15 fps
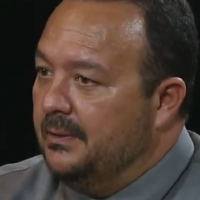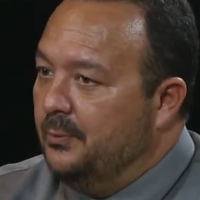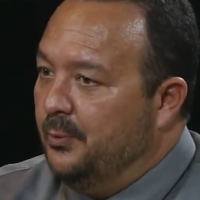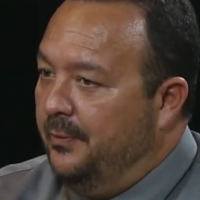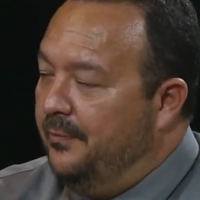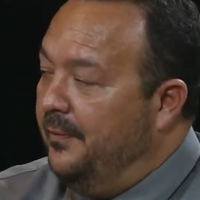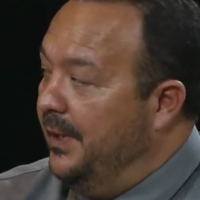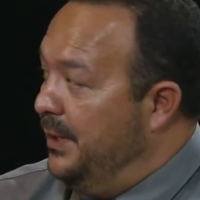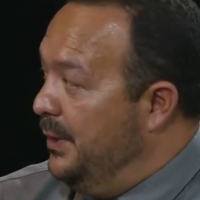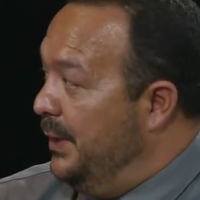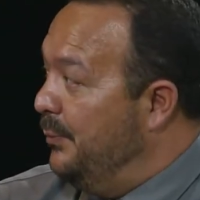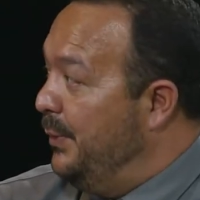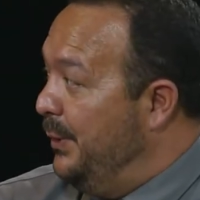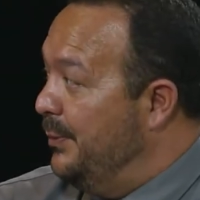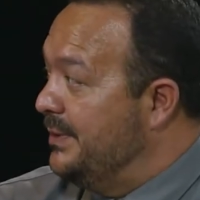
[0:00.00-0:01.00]
we figured that
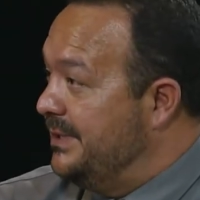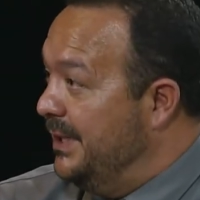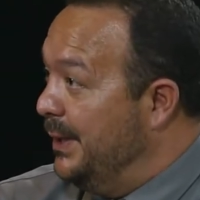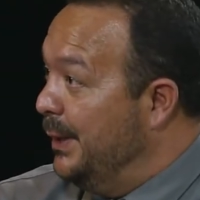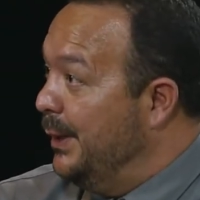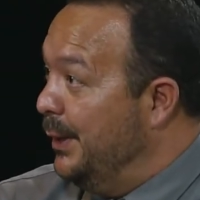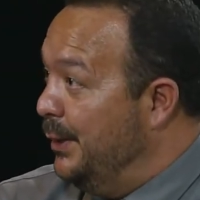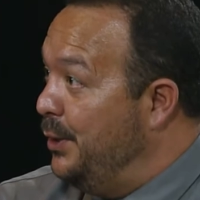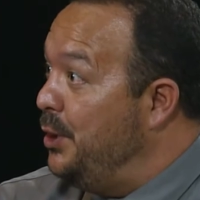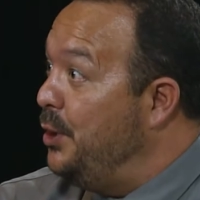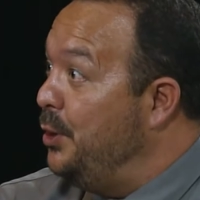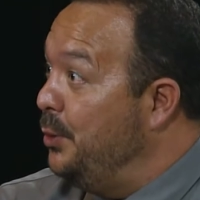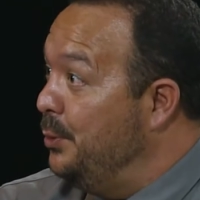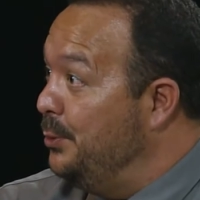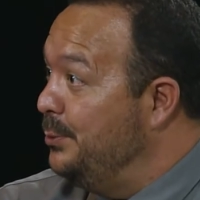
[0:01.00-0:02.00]
we would see a
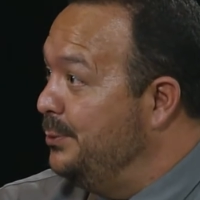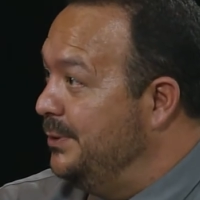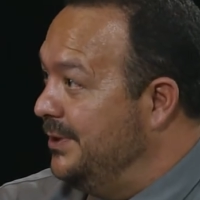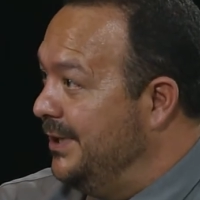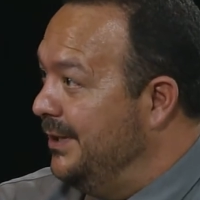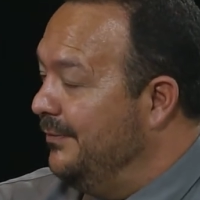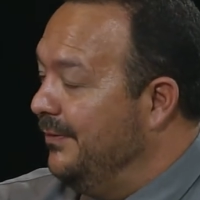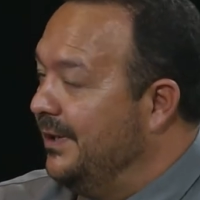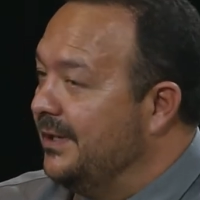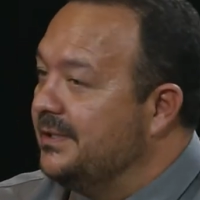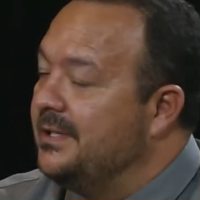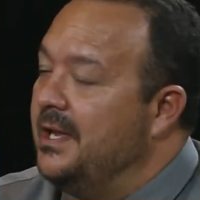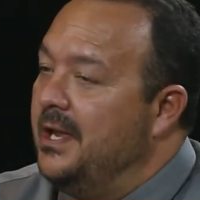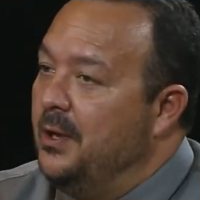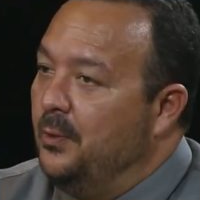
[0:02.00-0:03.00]
huge influx.
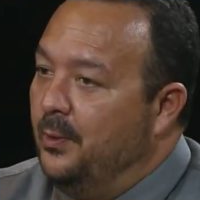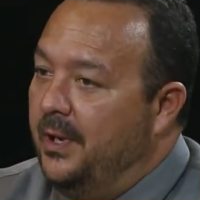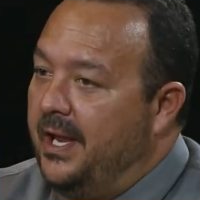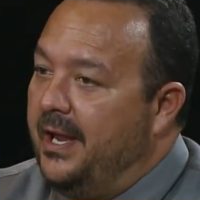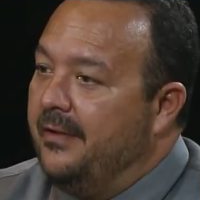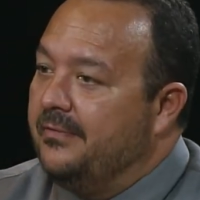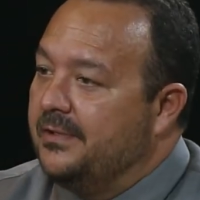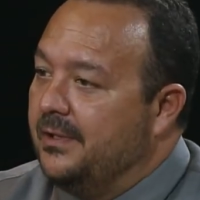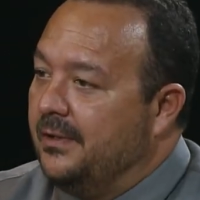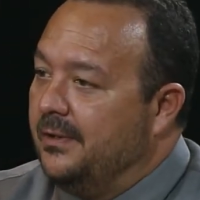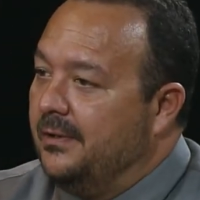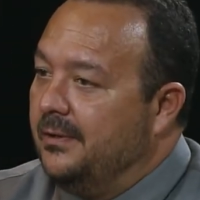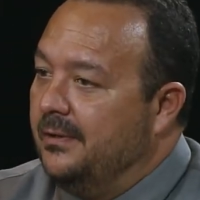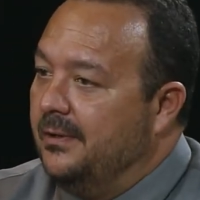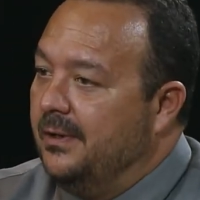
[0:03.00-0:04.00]
We have
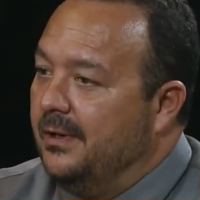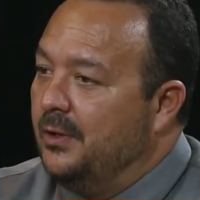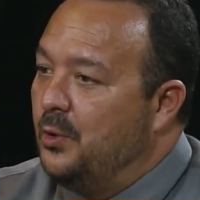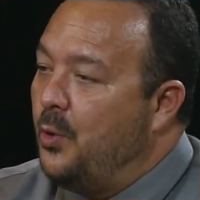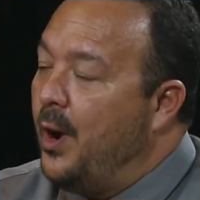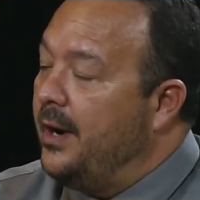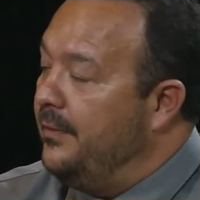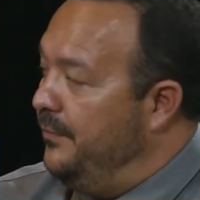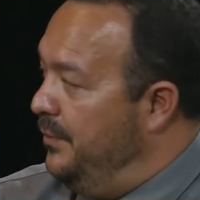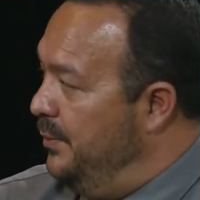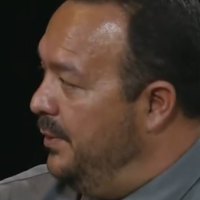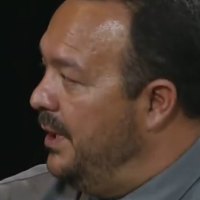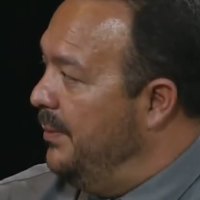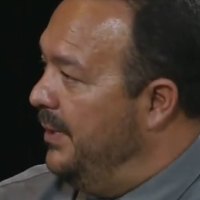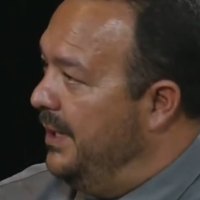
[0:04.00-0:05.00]
saw quite a few
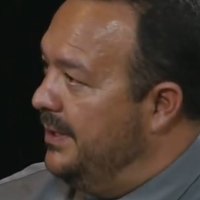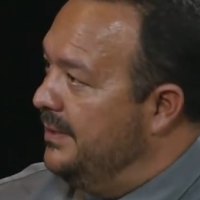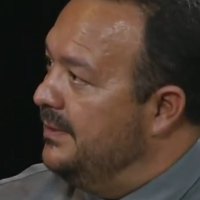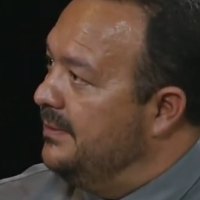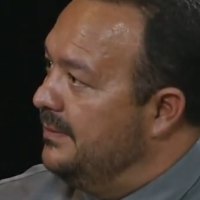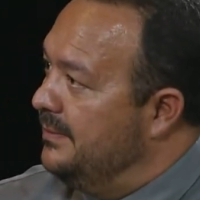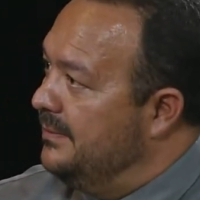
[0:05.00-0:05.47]
come in